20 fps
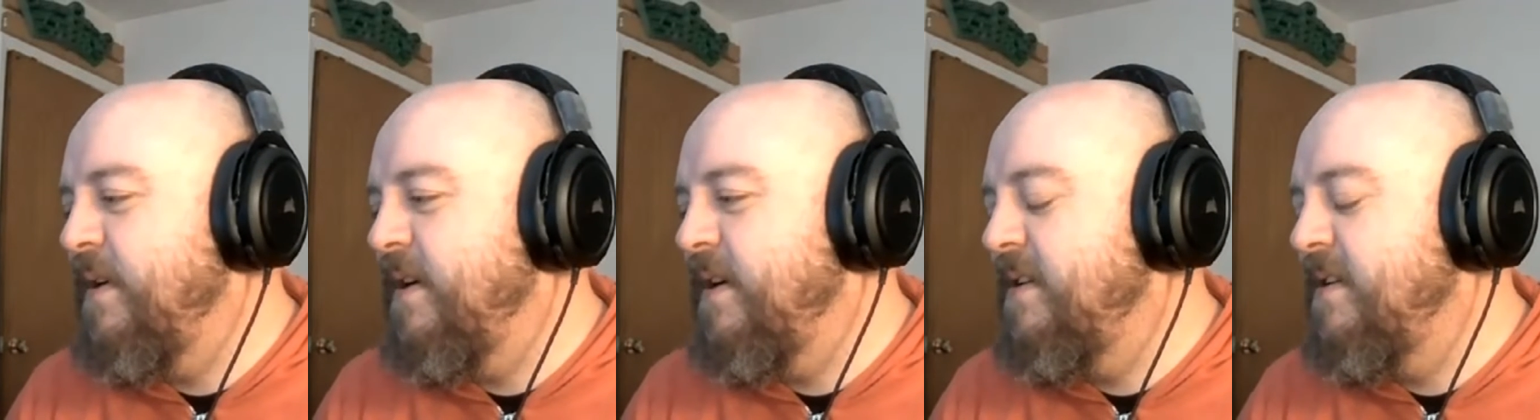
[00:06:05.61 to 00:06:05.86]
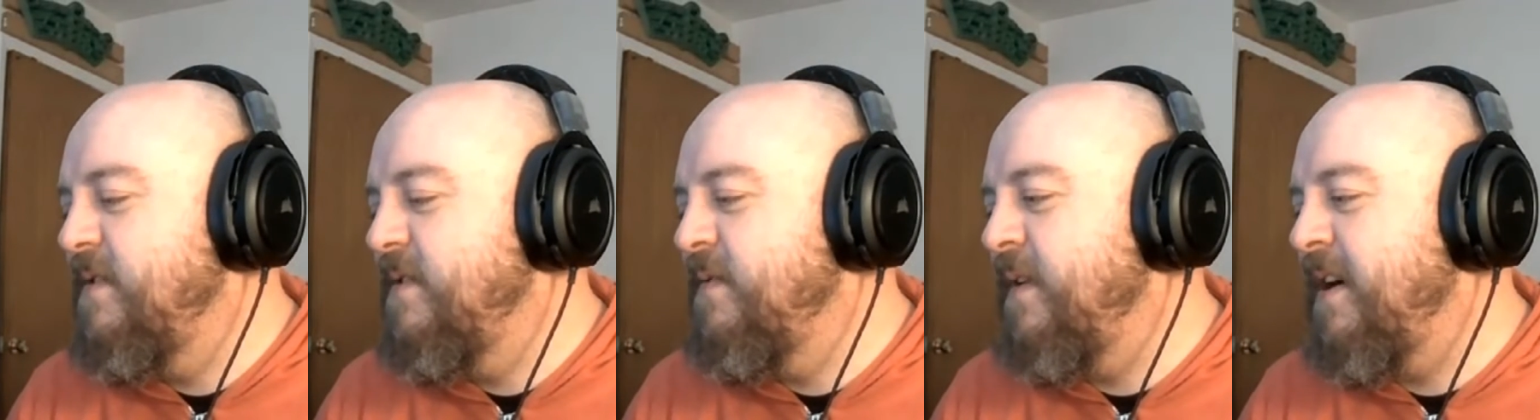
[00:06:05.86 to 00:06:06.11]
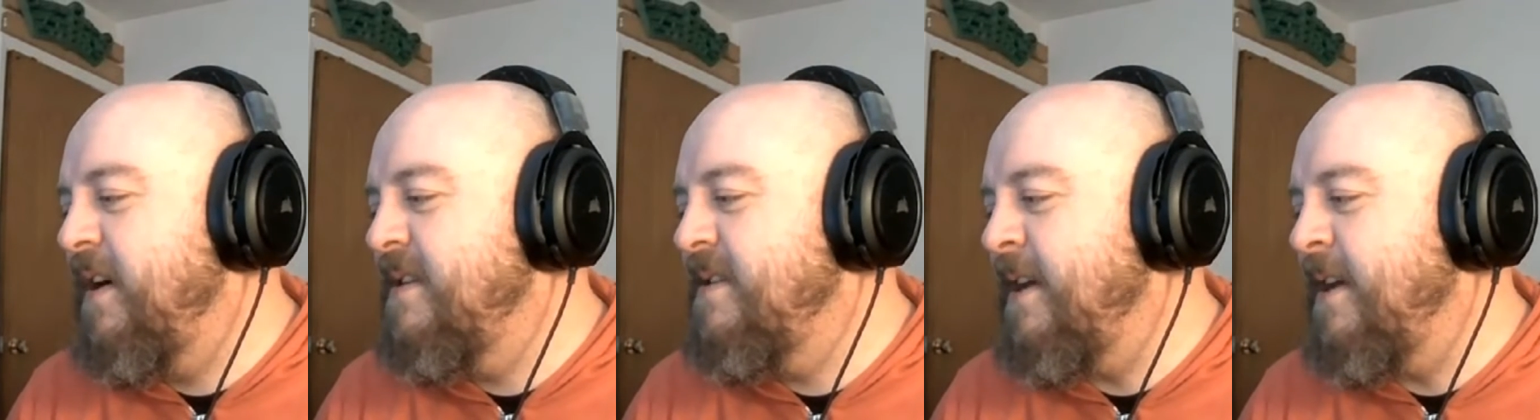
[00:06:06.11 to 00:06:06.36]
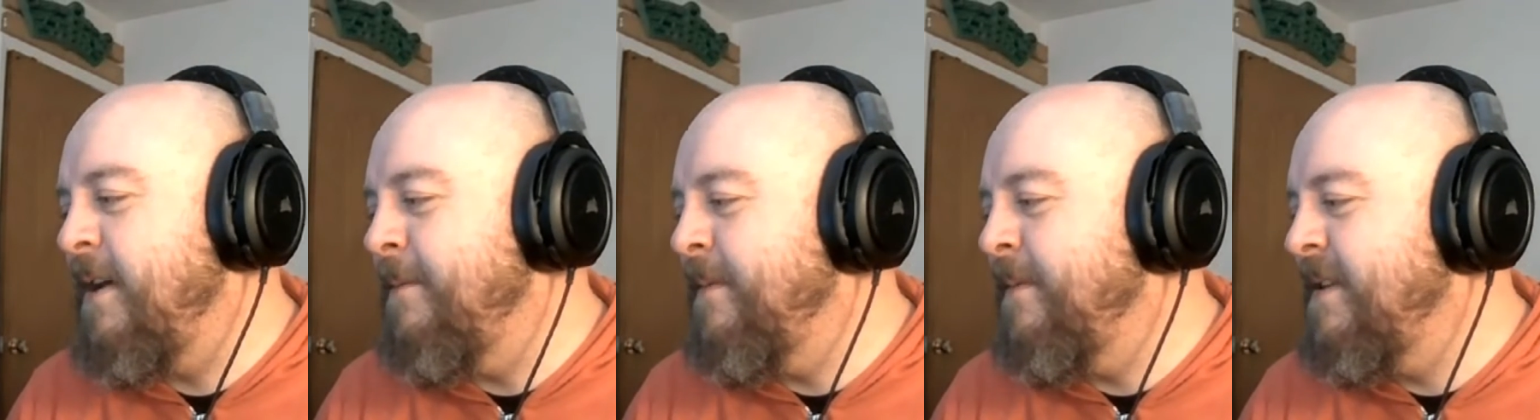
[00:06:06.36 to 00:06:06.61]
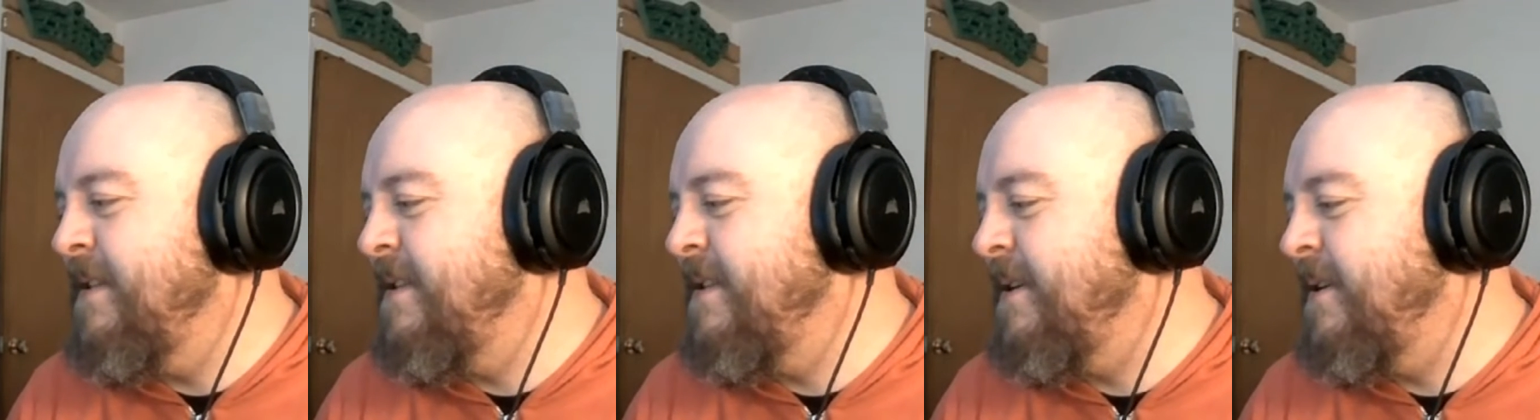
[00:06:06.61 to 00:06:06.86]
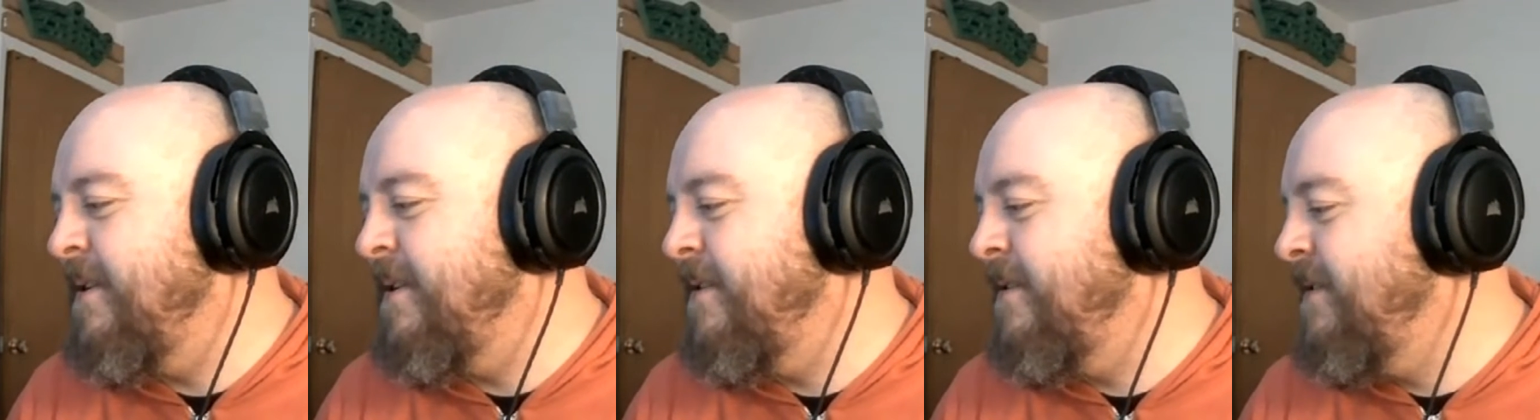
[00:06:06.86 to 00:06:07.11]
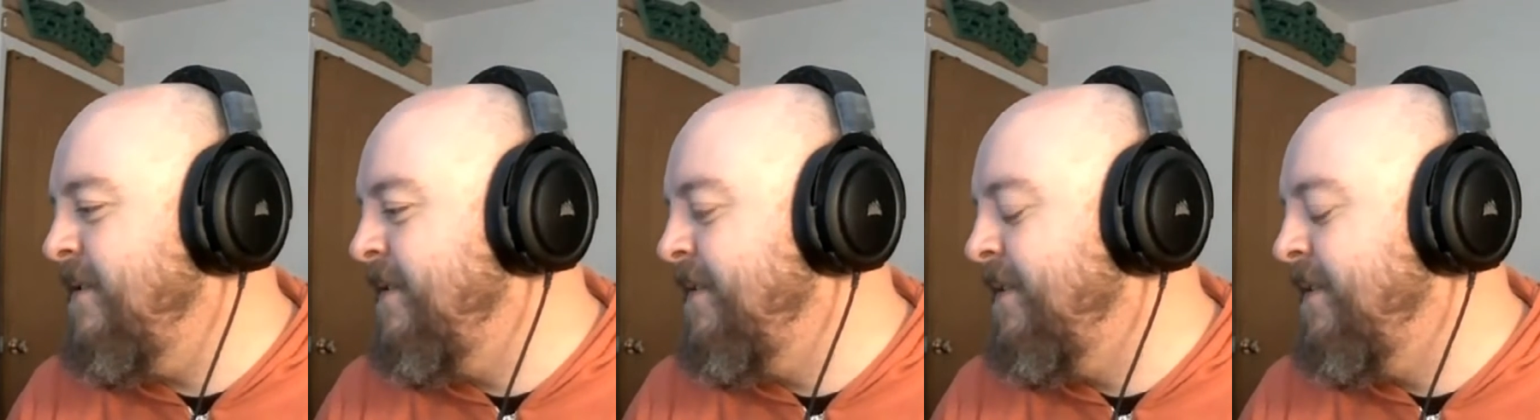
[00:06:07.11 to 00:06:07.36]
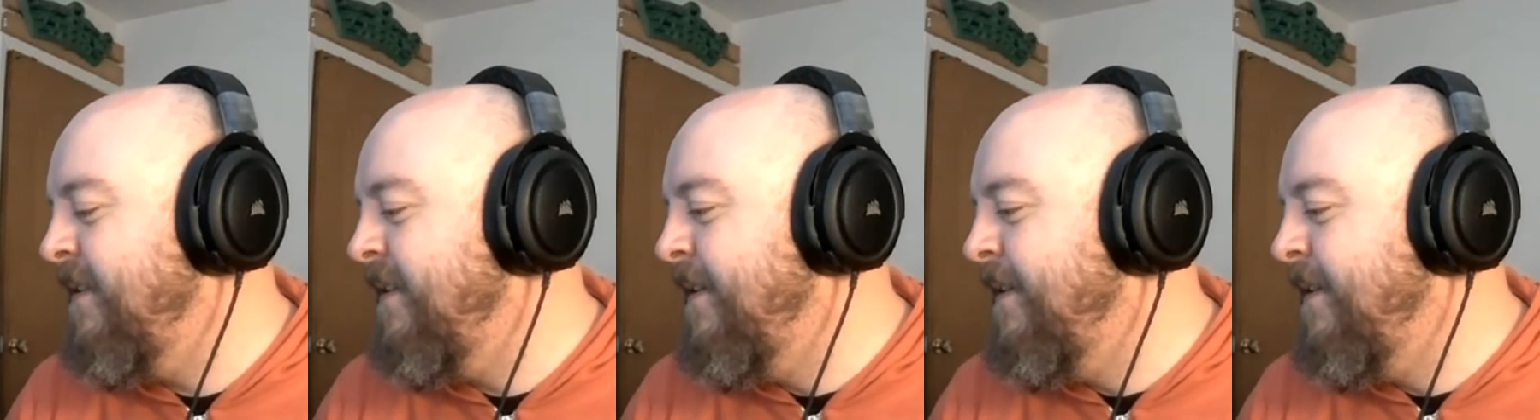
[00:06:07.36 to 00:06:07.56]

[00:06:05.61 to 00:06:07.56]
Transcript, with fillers: But as far as I'm concerned,